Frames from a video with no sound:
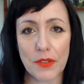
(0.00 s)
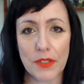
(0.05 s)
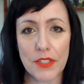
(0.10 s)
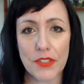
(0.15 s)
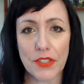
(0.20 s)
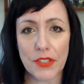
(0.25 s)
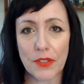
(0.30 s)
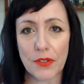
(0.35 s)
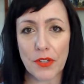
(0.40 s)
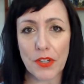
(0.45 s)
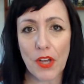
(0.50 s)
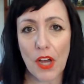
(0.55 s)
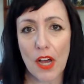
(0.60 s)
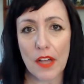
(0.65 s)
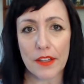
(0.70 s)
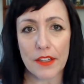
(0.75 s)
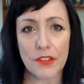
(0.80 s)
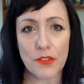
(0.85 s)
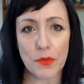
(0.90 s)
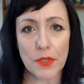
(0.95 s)
I should go to
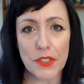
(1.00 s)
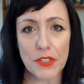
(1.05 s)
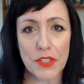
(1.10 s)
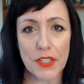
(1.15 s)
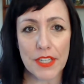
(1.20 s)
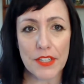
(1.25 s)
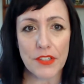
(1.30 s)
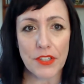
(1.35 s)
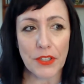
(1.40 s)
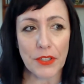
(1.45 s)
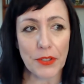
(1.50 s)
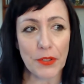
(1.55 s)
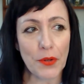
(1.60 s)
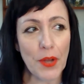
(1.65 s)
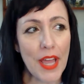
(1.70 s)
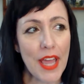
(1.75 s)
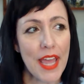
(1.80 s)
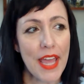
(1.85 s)
college. What should I do?